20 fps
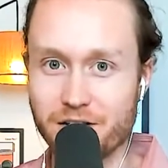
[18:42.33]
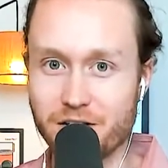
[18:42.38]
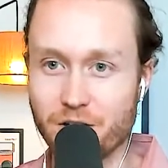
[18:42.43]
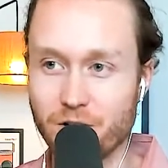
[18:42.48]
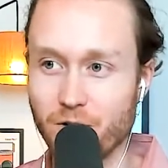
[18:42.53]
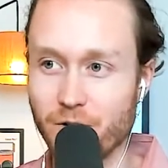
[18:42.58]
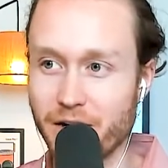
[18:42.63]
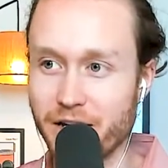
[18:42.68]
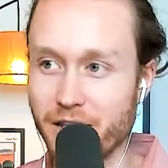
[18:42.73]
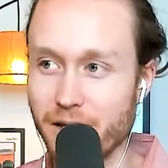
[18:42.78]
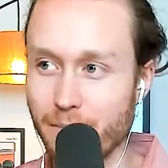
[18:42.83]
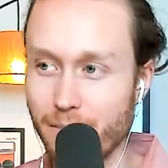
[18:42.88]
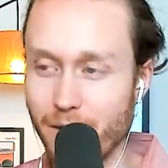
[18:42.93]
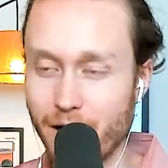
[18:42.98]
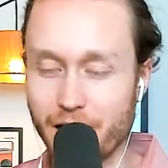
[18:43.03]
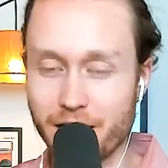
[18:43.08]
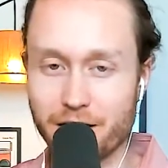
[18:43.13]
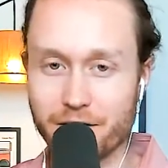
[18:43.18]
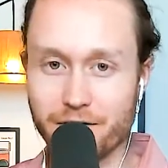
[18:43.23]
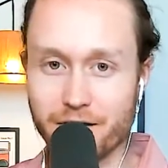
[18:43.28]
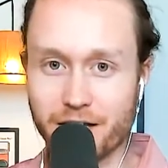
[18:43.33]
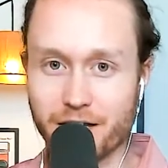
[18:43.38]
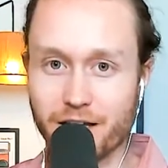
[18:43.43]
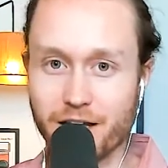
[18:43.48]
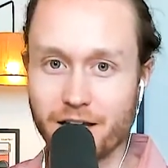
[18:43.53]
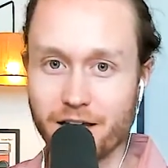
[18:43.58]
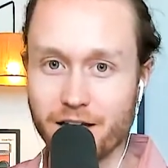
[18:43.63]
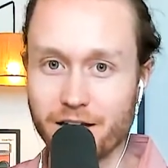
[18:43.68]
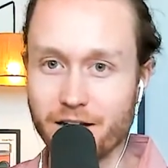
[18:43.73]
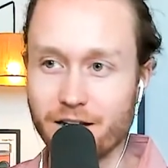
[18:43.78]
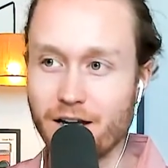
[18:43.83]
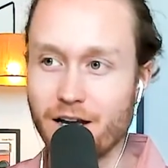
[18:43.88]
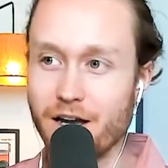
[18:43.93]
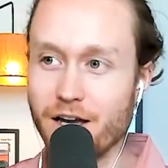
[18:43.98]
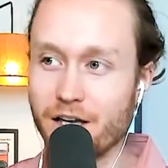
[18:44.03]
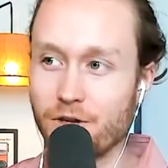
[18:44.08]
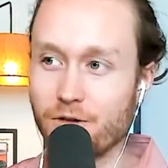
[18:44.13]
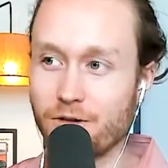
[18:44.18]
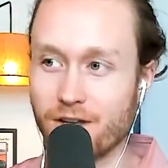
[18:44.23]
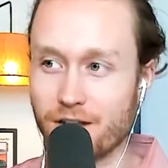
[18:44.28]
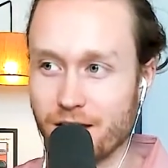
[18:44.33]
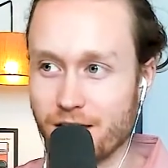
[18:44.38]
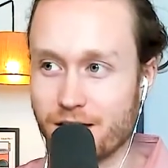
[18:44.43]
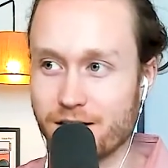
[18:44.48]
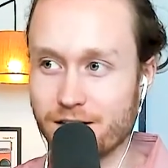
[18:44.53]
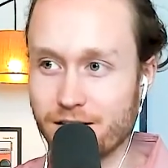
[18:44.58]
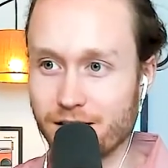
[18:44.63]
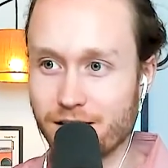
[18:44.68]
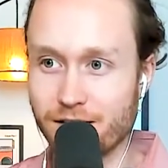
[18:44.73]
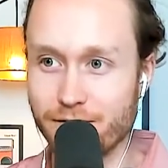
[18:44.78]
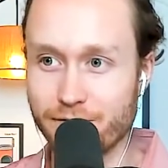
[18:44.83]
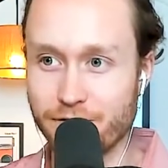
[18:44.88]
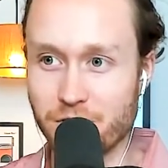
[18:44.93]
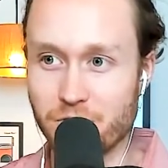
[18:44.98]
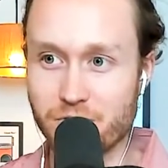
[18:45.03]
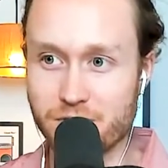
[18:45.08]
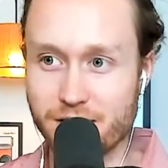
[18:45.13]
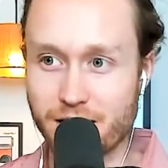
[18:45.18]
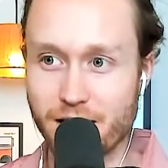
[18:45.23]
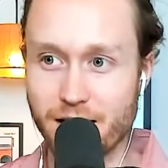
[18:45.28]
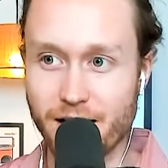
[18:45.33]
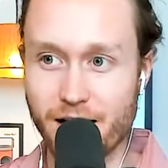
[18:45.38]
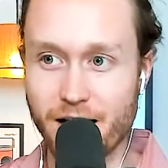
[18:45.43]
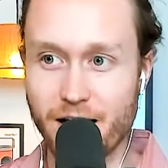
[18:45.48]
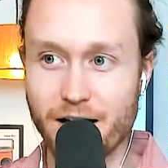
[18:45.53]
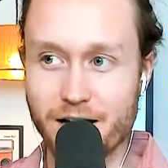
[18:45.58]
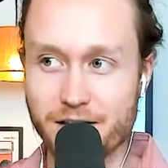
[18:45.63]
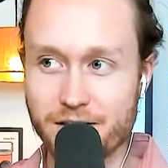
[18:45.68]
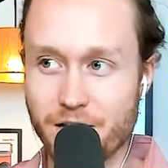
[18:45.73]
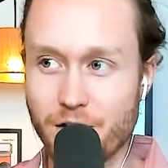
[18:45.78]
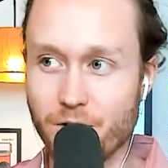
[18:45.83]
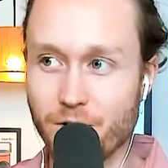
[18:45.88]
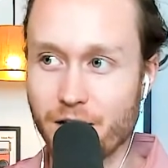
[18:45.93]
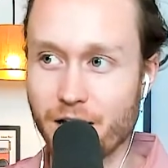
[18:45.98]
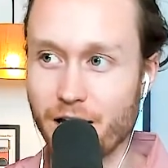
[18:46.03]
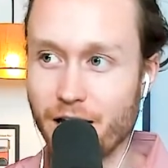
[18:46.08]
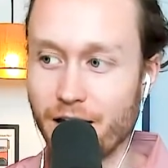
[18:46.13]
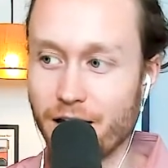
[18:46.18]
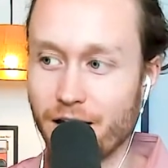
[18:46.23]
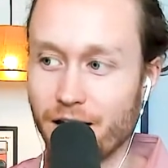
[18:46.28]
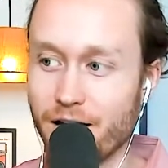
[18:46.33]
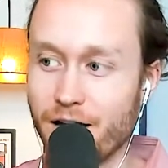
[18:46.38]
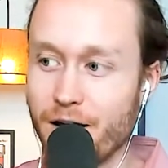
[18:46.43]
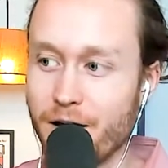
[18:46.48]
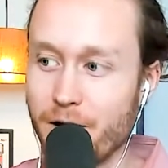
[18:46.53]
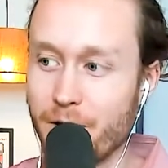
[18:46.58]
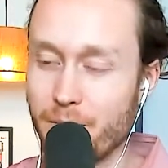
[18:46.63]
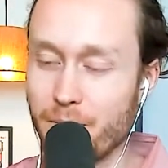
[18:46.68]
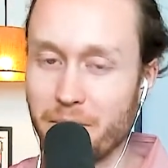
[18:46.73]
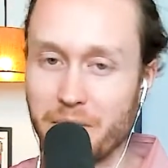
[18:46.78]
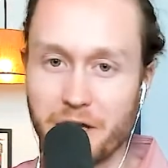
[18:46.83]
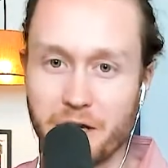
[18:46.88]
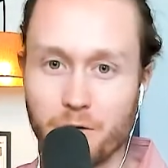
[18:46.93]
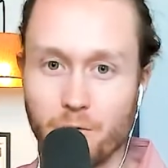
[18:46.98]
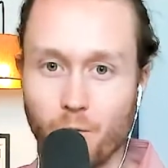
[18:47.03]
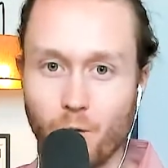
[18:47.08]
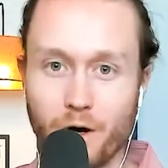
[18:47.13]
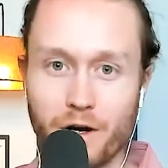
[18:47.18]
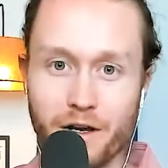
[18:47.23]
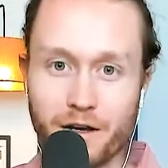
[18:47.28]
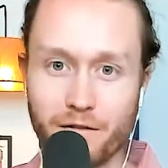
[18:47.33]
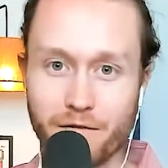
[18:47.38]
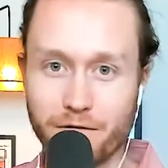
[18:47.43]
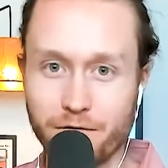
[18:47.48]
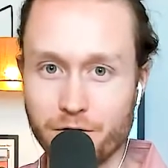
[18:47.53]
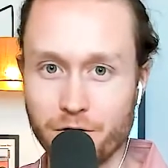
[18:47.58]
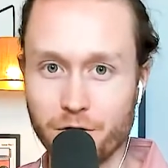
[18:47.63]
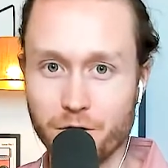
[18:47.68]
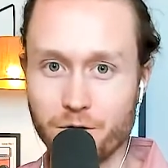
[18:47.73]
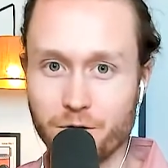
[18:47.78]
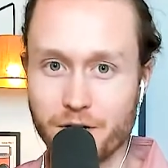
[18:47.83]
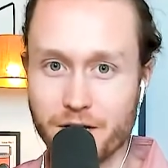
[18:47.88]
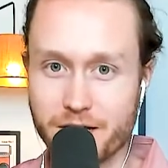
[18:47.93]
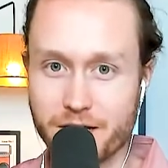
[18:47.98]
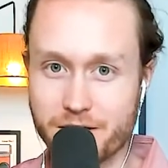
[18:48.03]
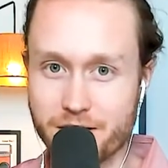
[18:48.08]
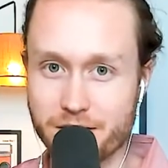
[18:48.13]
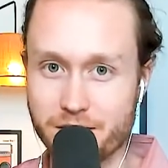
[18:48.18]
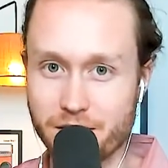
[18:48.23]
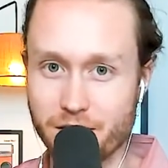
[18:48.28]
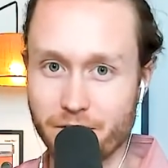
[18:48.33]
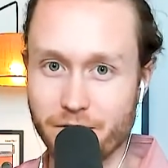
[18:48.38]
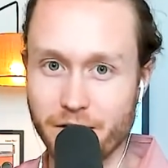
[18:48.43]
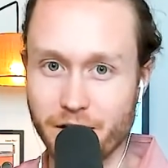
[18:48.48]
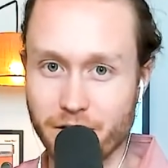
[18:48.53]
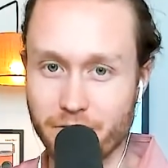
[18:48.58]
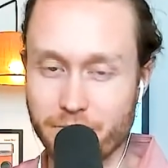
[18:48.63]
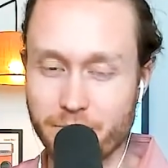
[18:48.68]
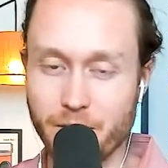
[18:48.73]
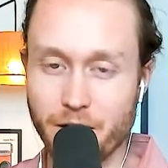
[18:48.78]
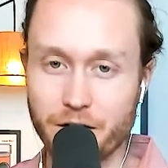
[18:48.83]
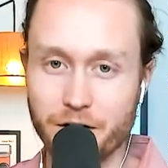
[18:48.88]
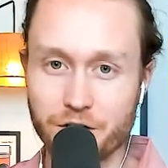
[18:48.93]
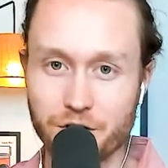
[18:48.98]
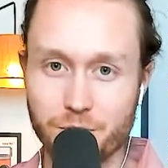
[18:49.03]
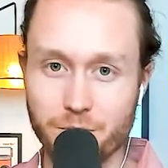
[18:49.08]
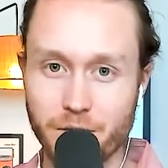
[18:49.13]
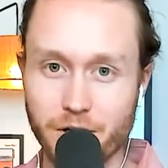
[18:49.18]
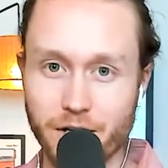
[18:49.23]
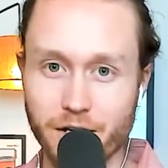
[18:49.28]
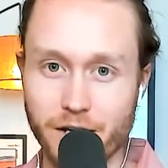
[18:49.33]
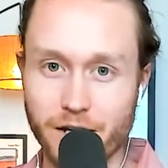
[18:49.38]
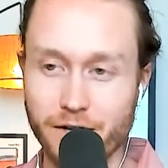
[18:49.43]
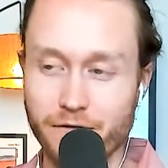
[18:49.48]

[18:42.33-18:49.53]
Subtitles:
So in the mind of a kid, you could easily confuse that as, okay, me wanting food is deserving of punishment.